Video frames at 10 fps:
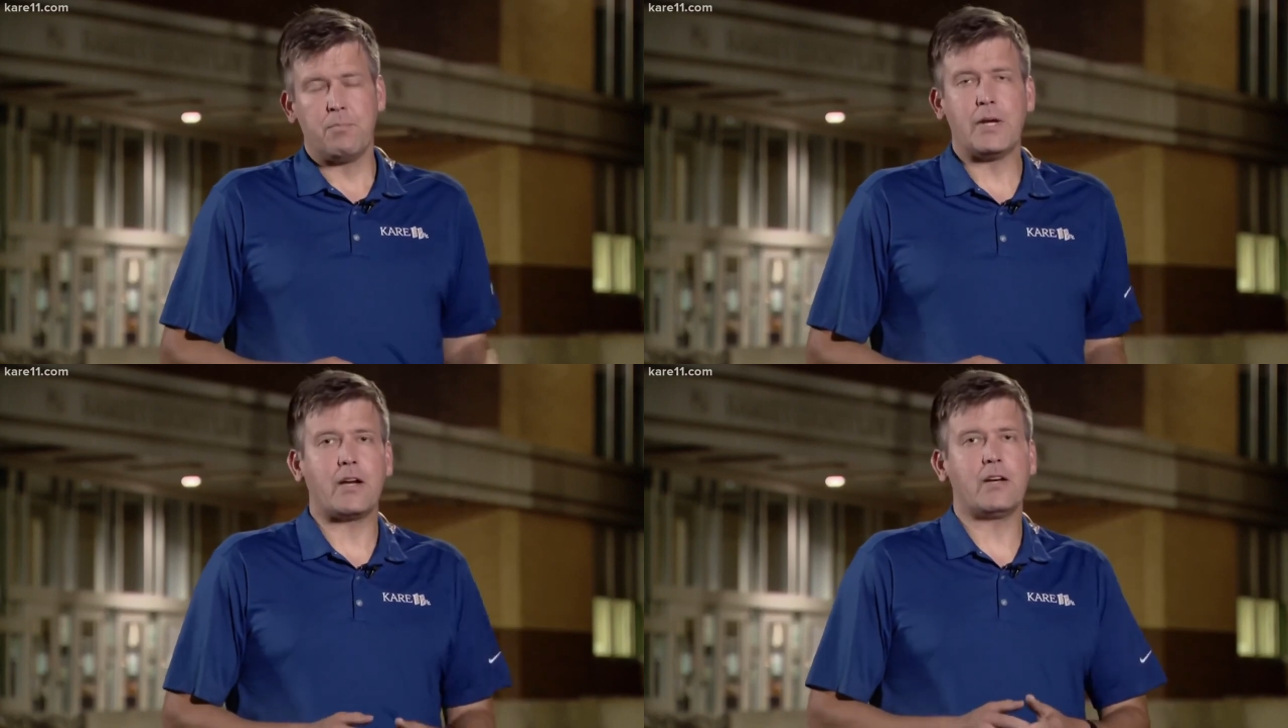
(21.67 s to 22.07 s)

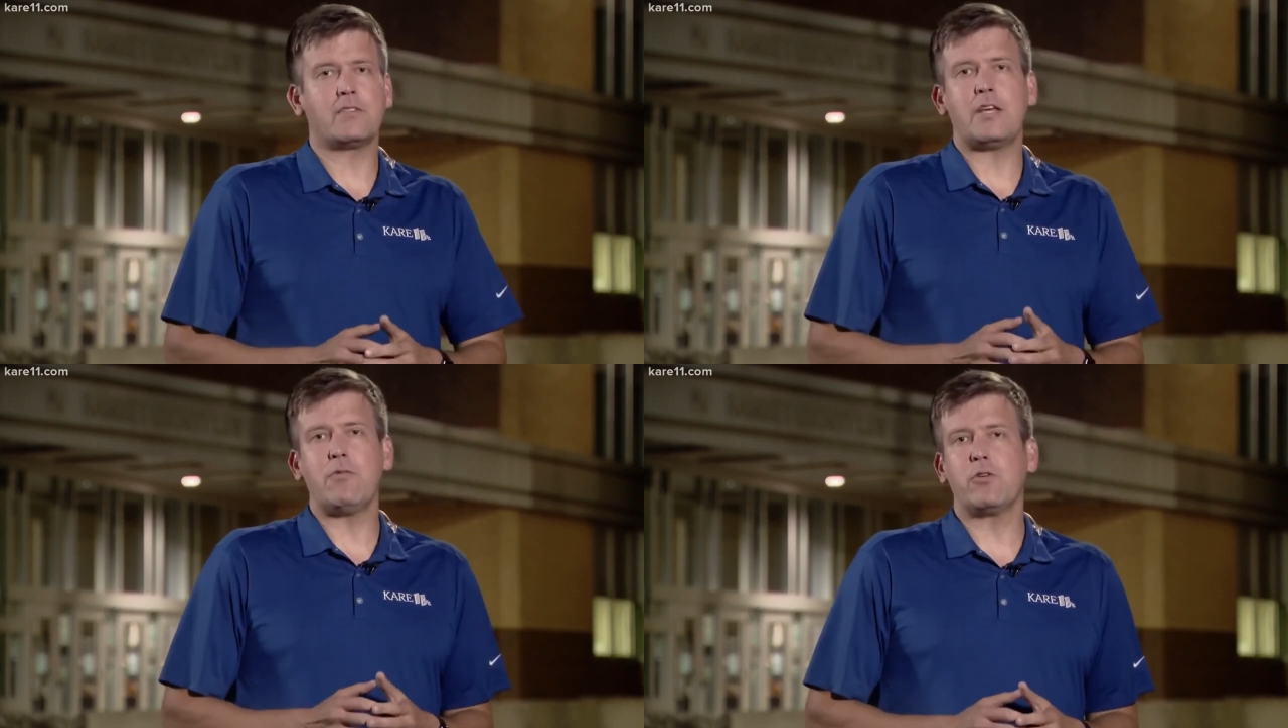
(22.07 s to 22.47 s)

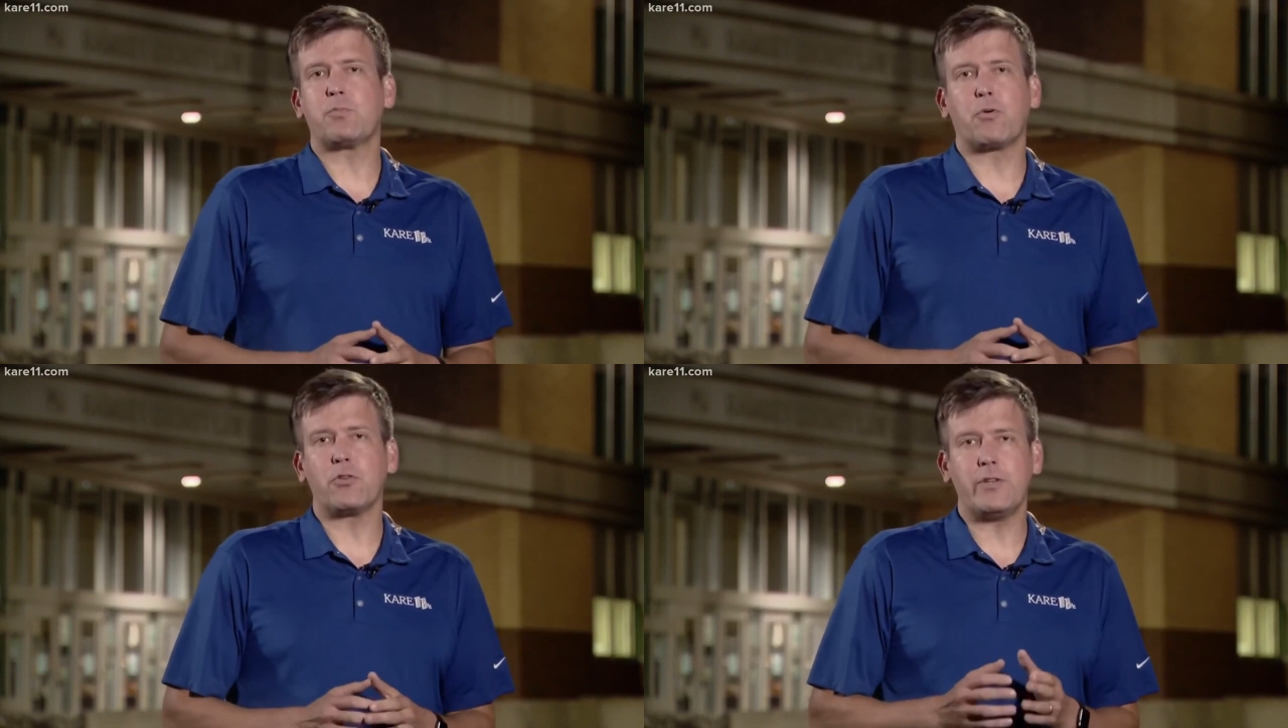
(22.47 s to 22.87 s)
because he
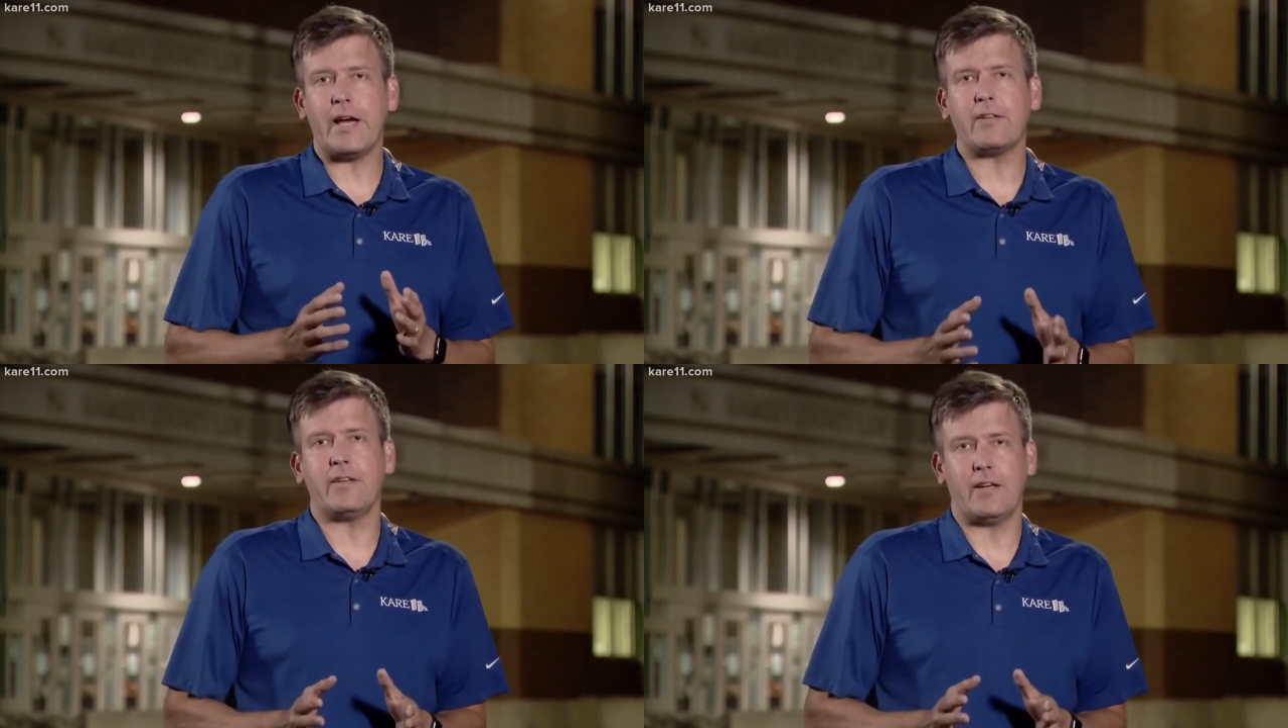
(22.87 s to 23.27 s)
was
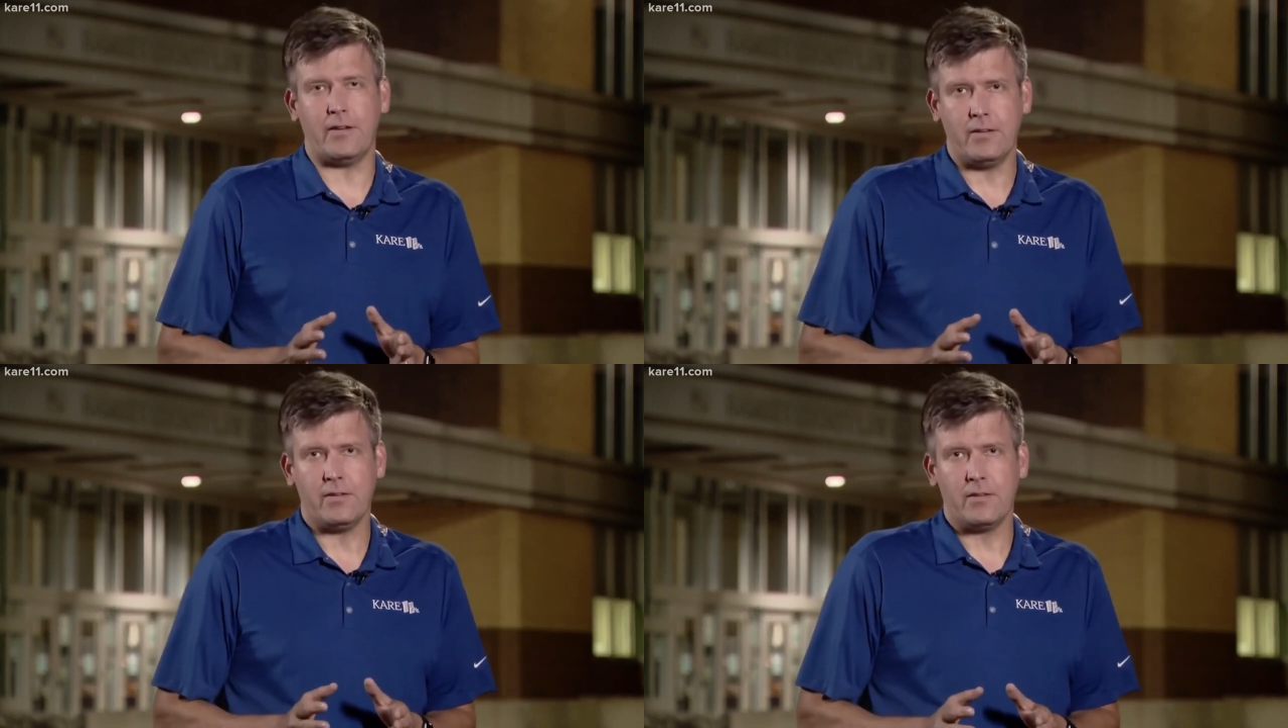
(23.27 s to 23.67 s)

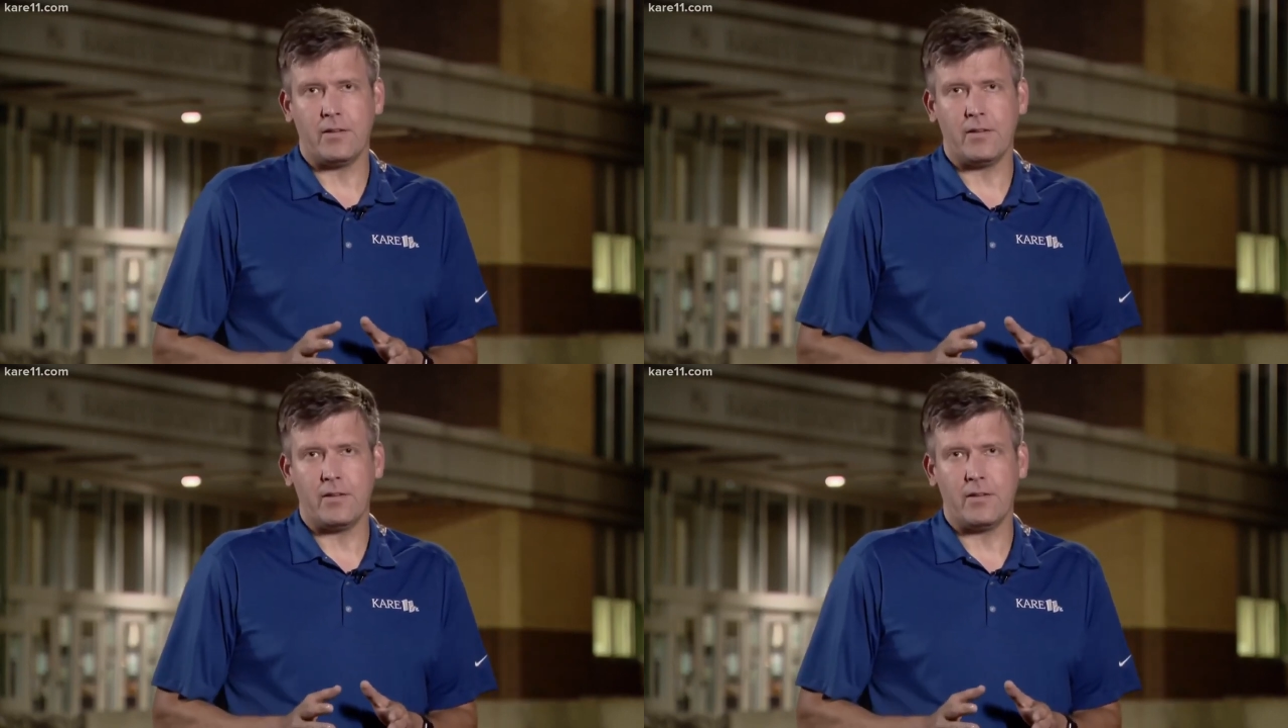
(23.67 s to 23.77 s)
protecting